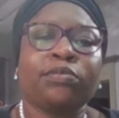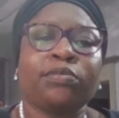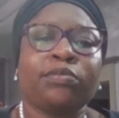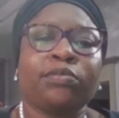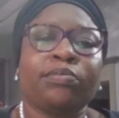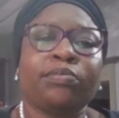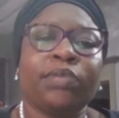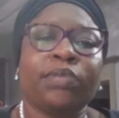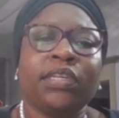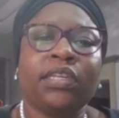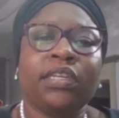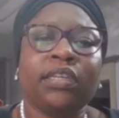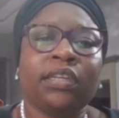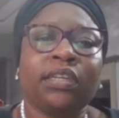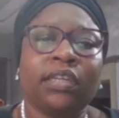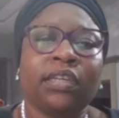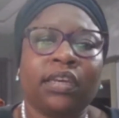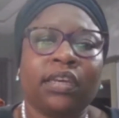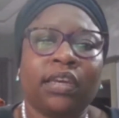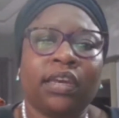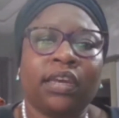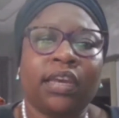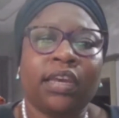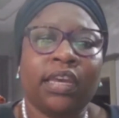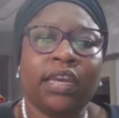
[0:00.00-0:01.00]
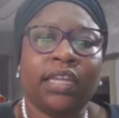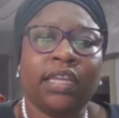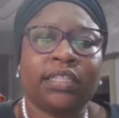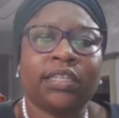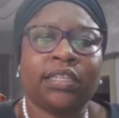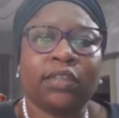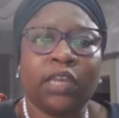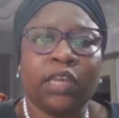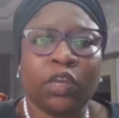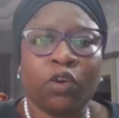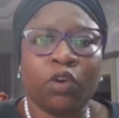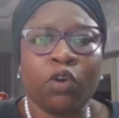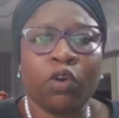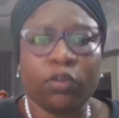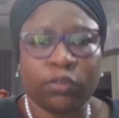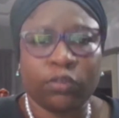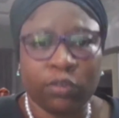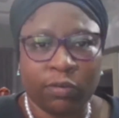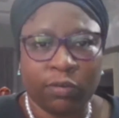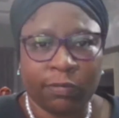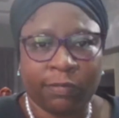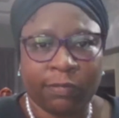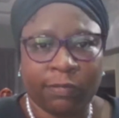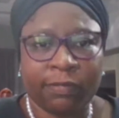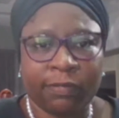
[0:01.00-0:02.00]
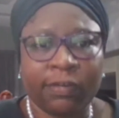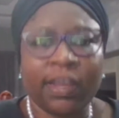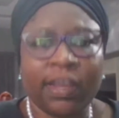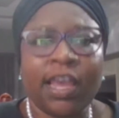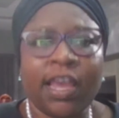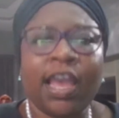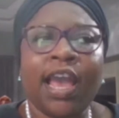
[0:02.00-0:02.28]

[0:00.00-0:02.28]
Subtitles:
to be it's a cutoff.